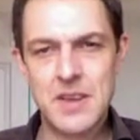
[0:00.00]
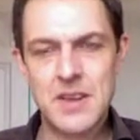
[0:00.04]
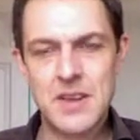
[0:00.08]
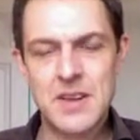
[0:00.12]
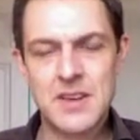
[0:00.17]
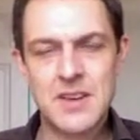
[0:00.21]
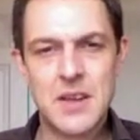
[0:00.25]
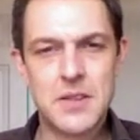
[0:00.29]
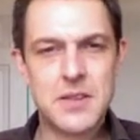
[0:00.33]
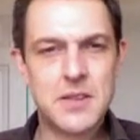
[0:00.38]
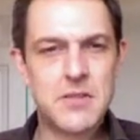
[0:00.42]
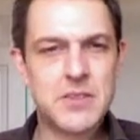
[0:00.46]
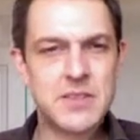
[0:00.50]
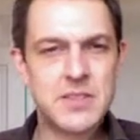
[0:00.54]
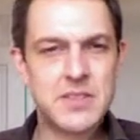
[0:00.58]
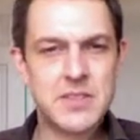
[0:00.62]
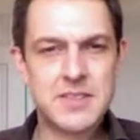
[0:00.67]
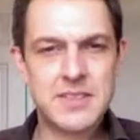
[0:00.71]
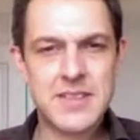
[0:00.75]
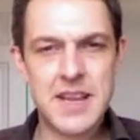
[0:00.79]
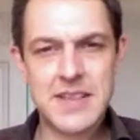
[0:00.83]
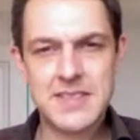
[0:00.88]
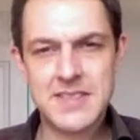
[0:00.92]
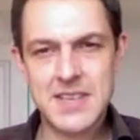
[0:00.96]
Now, there is a
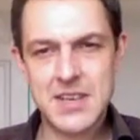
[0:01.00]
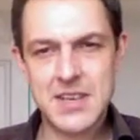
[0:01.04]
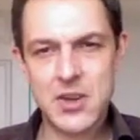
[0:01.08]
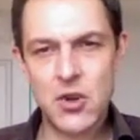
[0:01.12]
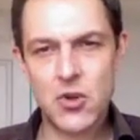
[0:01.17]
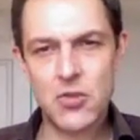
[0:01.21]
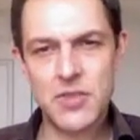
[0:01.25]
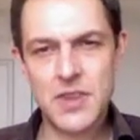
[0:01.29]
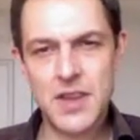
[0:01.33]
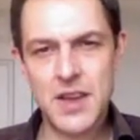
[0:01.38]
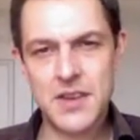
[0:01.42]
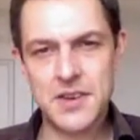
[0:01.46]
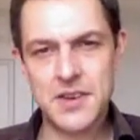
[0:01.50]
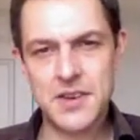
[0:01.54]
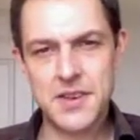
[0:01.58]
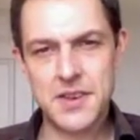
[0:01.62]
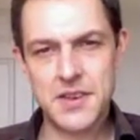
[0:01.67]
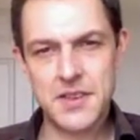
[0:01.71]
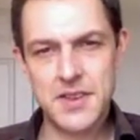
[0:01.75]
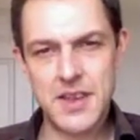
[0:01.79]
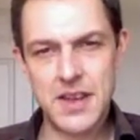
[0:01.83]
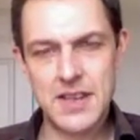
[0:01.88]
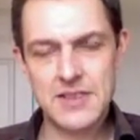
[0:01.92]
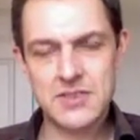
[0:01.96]
setting on there
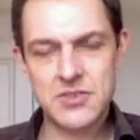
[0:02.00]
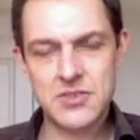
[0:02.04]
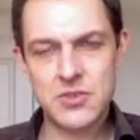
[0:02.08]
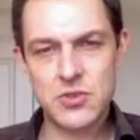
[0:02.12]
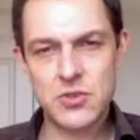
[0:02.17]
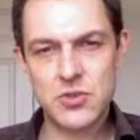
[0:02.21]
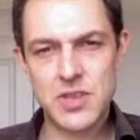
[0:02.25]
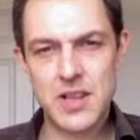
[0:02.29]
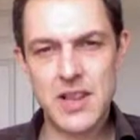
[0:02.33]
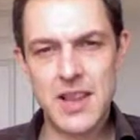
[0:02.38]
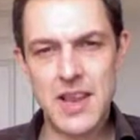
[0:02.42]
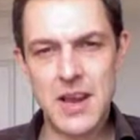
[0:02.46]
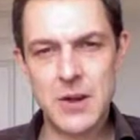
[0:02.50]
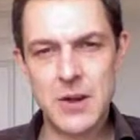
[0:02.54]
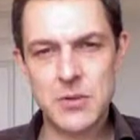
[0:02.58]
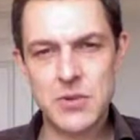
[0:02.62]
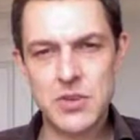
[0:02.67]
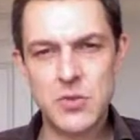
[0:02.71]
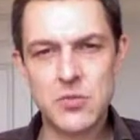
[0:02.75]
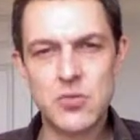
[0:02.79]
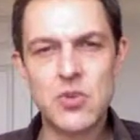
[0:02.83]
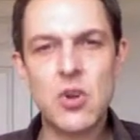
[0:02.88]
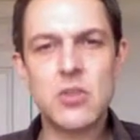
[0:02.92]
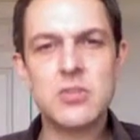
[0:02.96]
that does allow
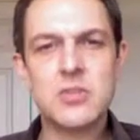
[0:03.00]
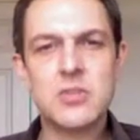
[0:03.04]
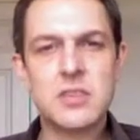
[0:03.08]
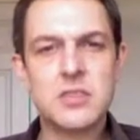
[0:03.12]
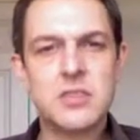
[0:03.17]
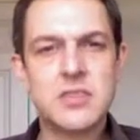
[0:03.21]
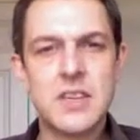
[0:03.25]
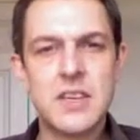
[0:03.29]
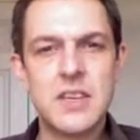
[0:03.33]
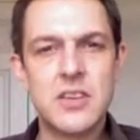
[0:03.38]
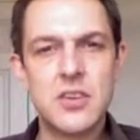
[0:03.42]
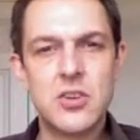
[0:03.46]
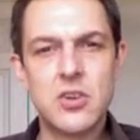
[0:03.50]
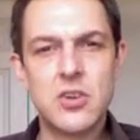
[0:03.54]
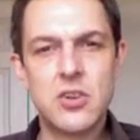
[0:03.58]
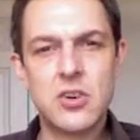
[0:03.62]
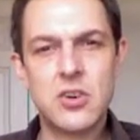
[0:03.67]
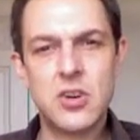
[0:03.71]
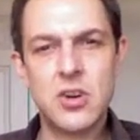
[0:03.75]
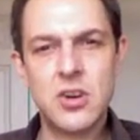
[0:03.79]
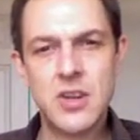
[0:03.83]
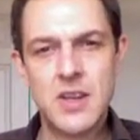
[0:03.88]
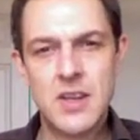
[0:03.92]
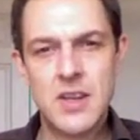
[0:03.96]
you not to see
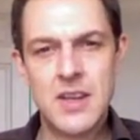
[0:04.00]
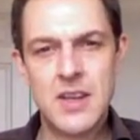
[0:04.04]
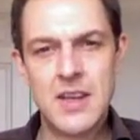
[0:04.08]
your